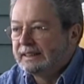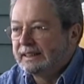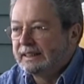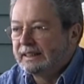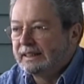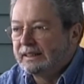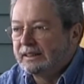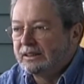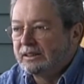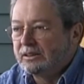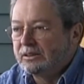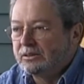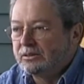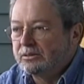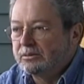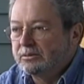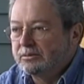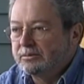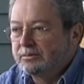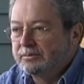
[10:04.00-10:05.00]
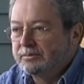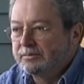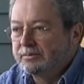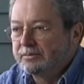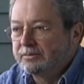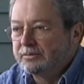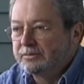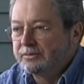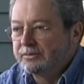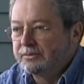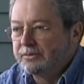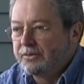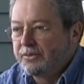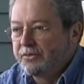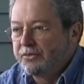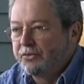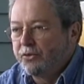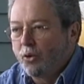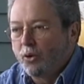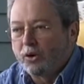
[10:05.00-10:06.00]
uh,
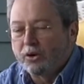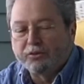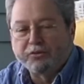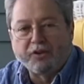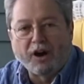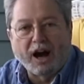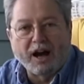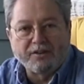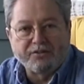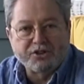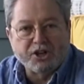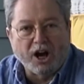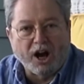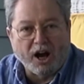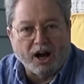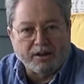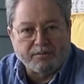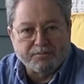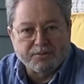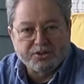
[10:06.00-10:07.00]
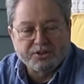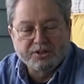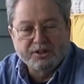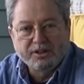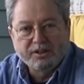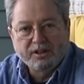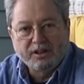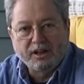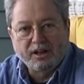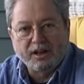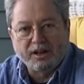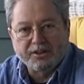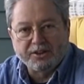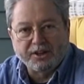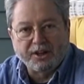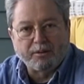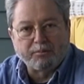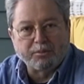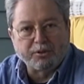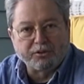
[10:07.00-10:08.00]
four or five times uh,
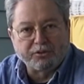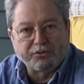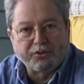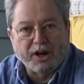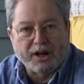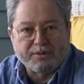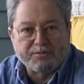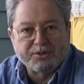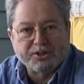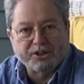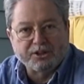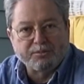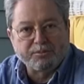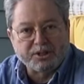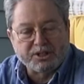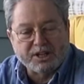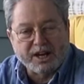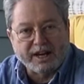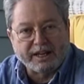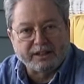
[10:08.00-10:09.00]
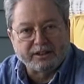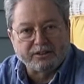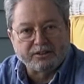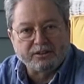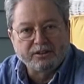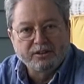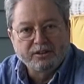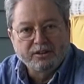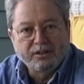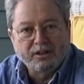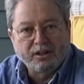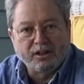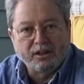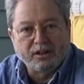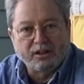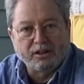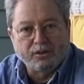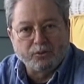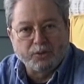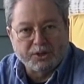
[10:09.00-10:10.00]
the number of frames that can be taken
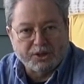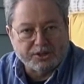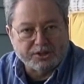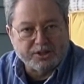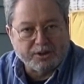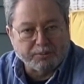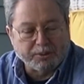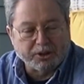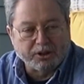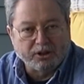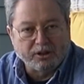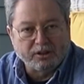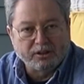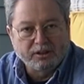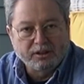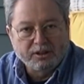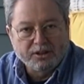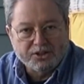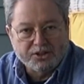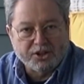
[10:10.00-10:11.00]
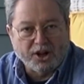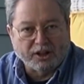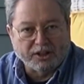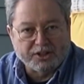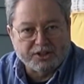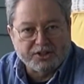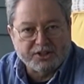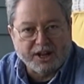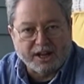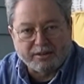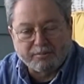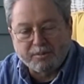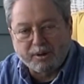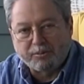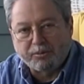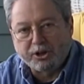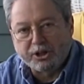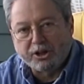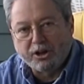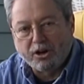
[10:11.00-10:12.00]
uh, with a typical solid state
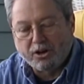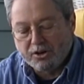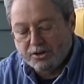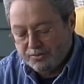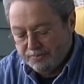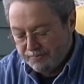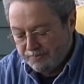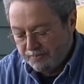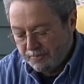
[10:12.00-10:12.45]
memory card.